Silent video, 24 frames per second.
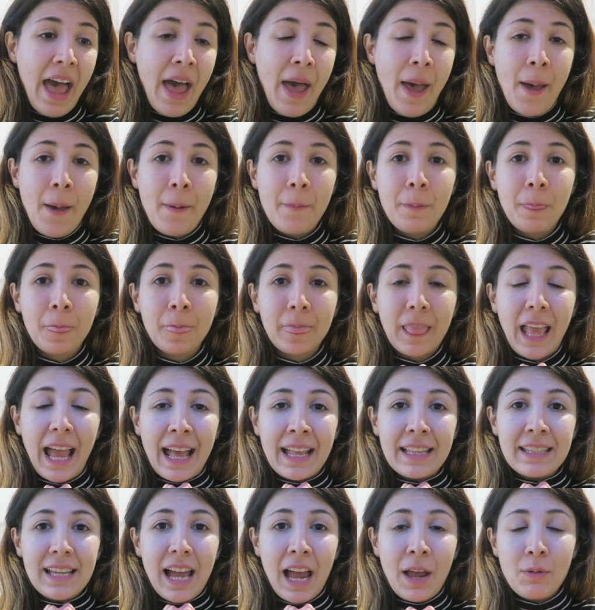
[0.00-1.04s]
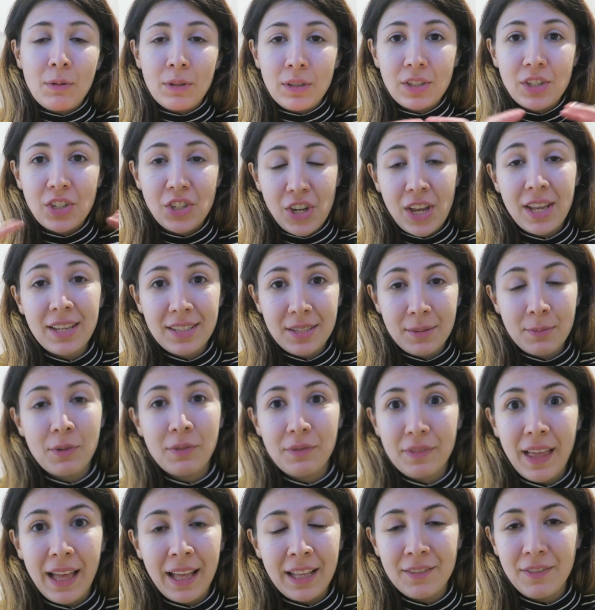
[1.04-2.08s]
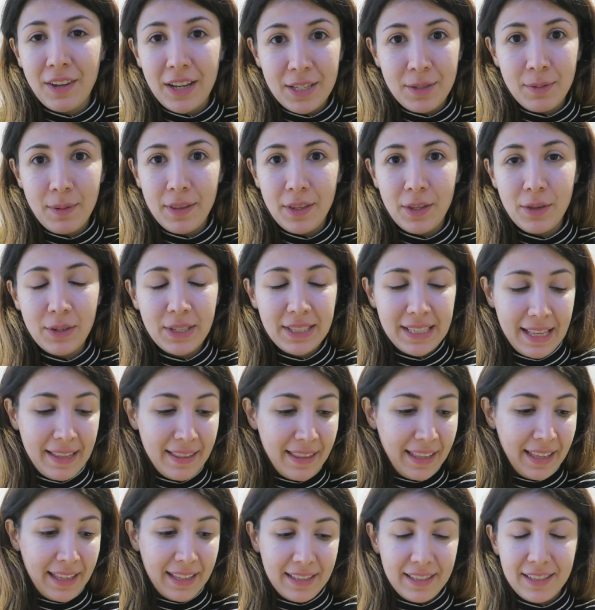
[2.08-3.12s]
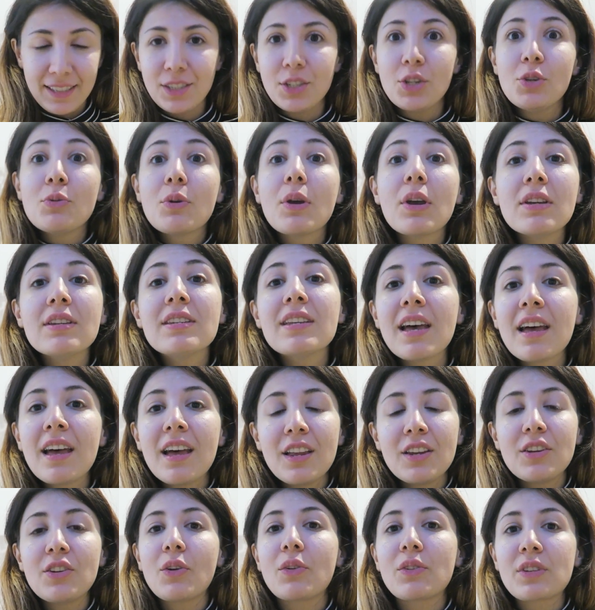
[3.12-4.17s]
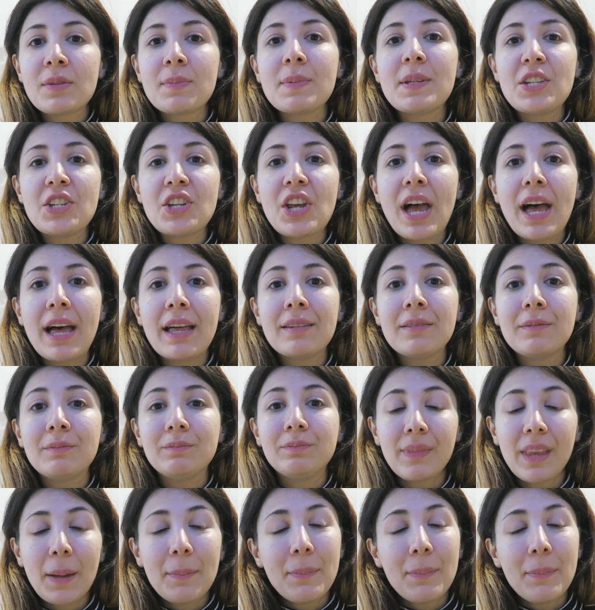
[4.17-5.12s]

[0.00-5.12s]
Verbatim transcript: Um, and I will share some of that advice with you because I think it's too good not to be shared.